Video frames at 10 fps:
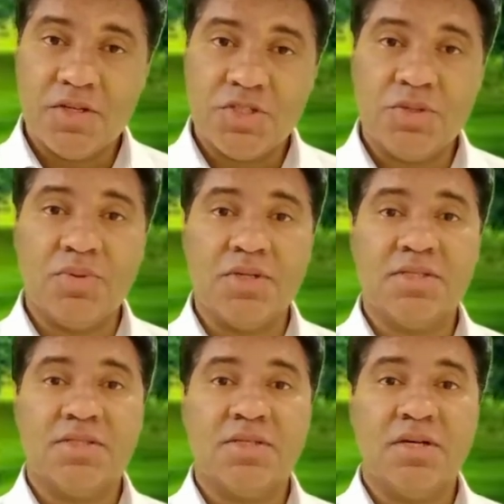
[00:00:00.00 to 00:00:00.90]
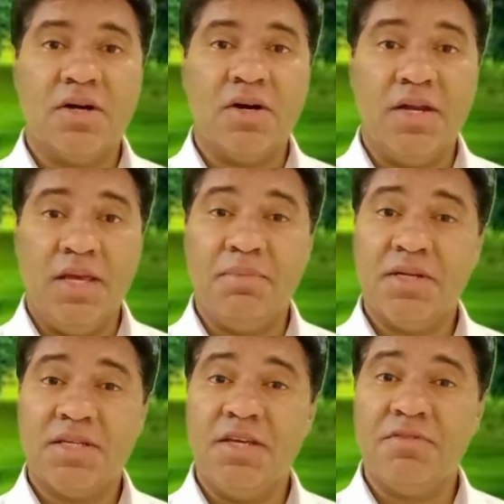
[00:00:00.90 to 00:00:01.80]
She was
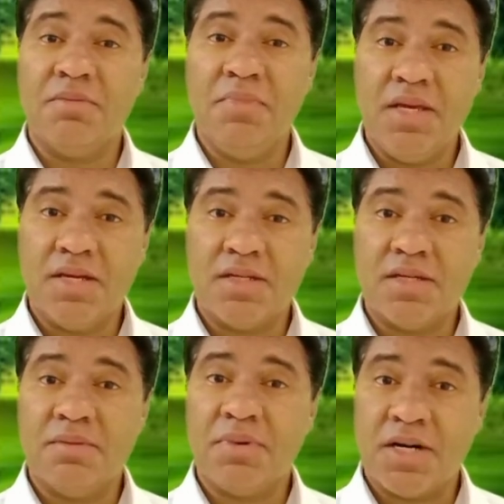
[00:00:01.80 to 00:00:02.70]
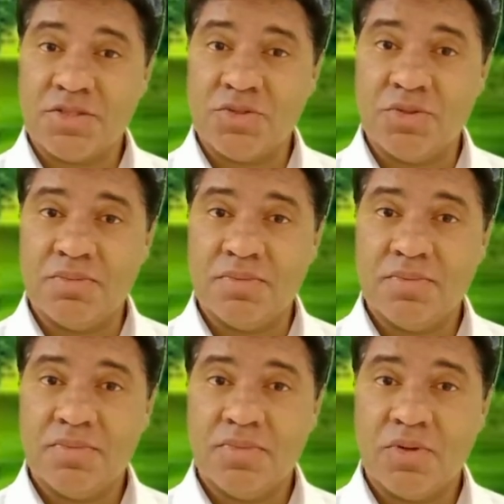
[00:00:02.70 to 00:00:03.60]
unable to even make it to the bathroom
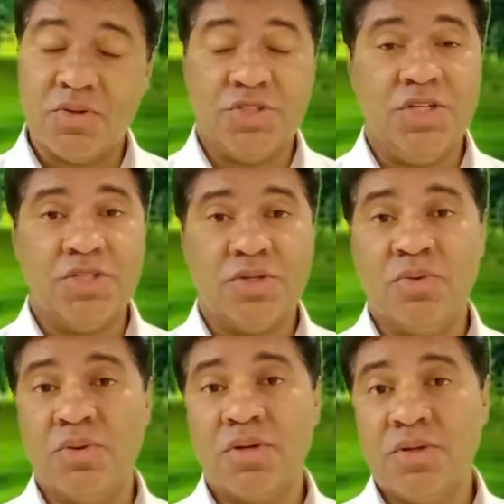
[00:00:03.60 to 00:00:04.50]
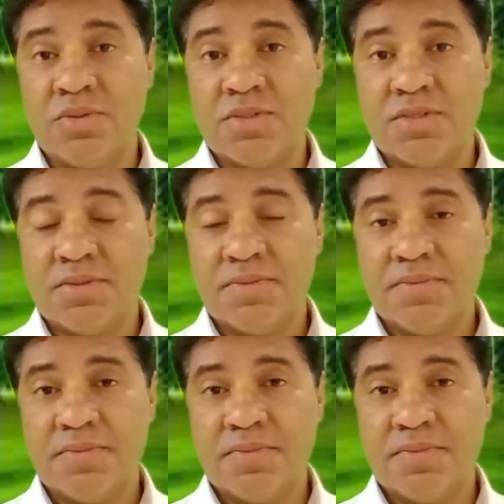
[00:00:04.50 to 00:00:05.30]
or change her own clothes.